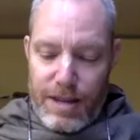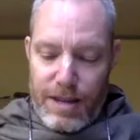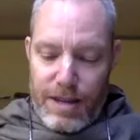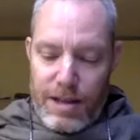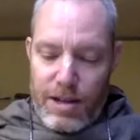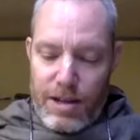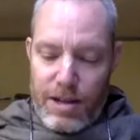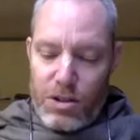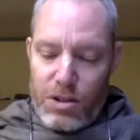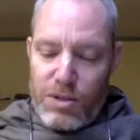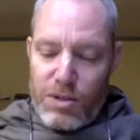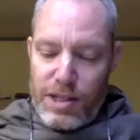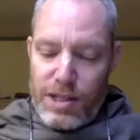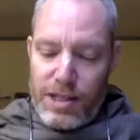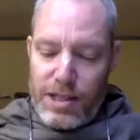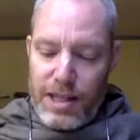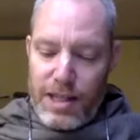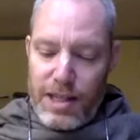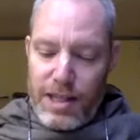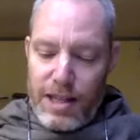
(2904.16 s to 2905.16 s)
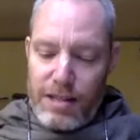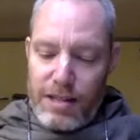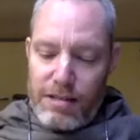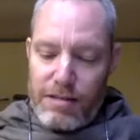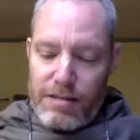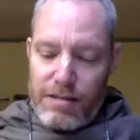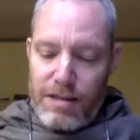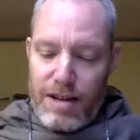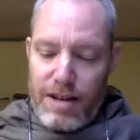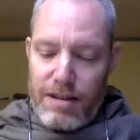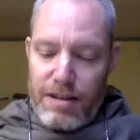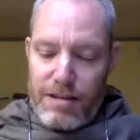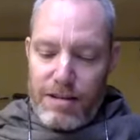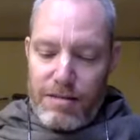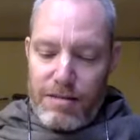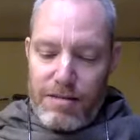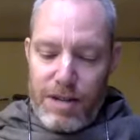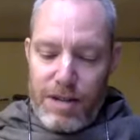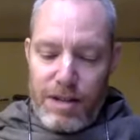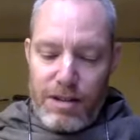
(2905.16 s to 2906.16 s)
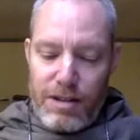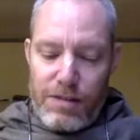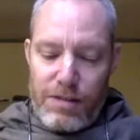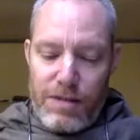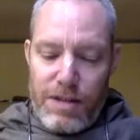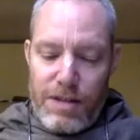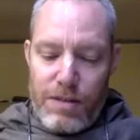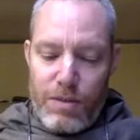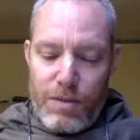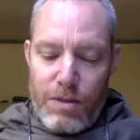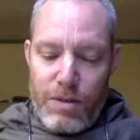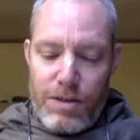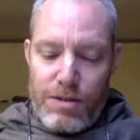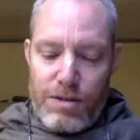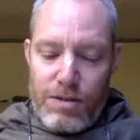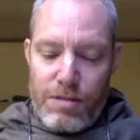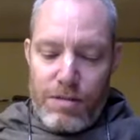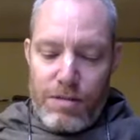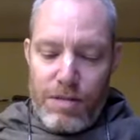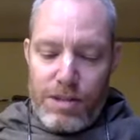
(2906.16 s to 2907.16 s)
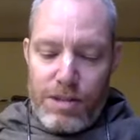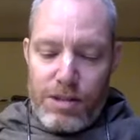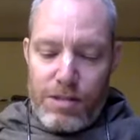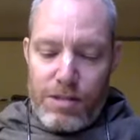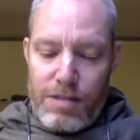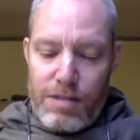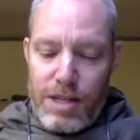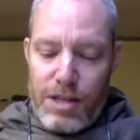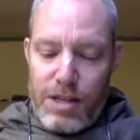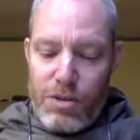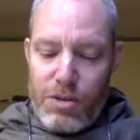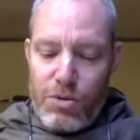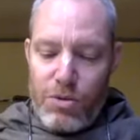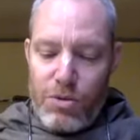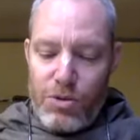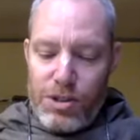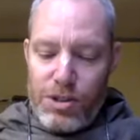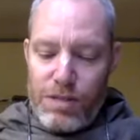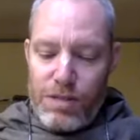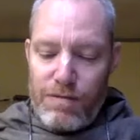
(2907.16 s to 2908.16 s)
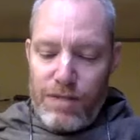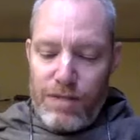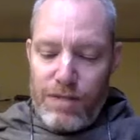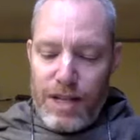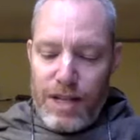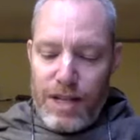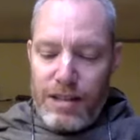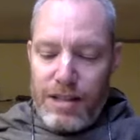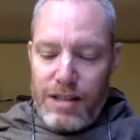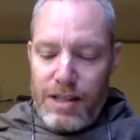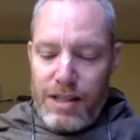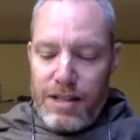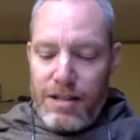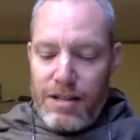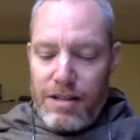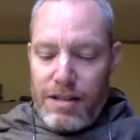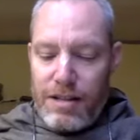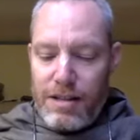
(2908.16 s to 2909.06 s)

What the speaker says: It also indicates that Radha's feet wander amidst the many kunjas and vine-laden